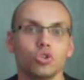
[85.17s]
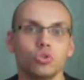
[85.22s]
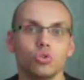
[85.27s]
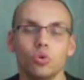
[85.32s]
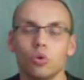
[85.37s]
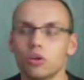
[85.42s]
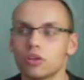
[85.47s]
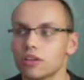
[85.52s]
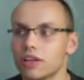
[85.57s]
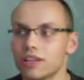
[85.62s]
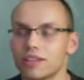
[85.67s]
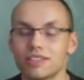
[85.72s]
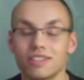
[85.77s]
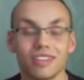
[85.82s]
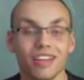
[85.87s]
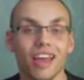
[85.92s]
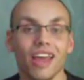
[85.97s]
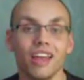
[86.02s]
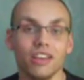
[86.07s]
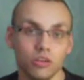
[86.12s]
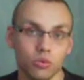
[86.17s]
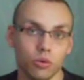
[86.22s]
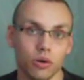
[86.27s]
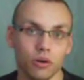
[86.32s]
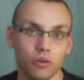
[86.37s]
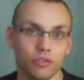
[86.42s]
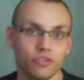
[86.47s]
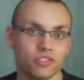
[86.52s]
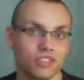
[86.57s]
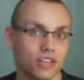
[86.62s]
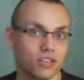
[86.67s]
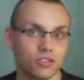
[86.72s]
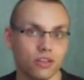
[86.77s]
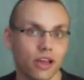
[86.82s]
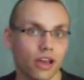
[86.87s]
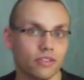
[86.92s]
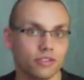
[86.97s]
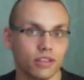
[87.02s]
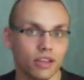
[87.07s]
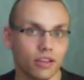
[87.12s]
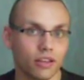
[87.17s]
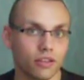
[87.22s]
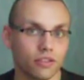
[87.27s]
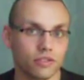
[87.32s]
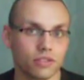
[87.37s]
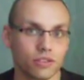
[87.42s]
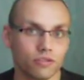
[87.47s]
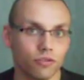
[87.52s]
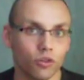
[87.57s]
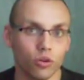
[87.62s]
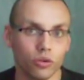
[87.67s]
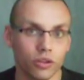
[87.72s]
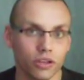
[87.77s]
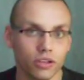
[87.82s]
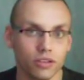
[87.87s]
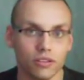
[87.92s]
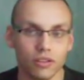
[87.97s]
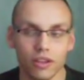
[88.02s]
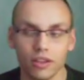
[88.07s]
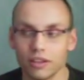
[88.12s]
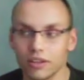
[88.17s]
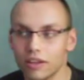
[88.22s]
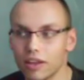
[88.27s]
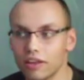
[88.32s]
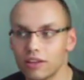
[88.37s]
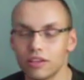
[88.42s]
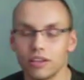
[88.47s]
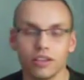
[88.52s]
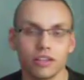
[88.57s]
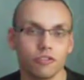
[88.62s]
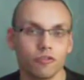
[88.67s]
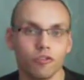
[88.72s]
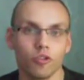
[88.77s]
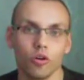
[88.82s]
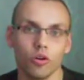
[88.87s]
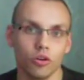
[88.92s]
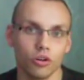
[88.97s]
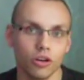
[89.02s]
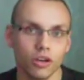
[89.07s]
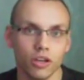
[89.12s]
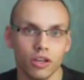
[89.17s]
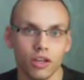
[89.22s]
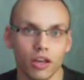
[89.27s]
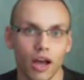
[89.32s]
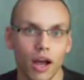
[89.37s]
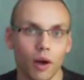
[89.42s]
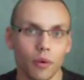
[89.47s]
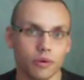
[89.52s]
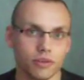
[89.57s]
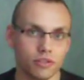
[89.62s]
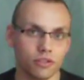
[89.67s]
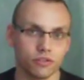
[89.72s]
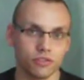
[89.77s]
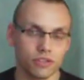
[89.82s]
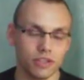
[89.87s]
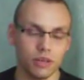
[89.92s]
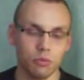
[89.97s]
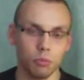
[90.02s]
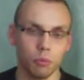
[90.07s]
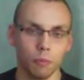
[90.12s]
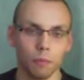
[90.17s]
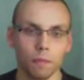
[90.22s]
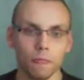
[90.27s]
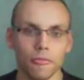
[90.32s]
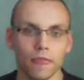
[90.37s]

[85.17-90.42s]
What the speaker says: you won't get anywhere with such lifestyle and falling and getting 4 hours of sleep.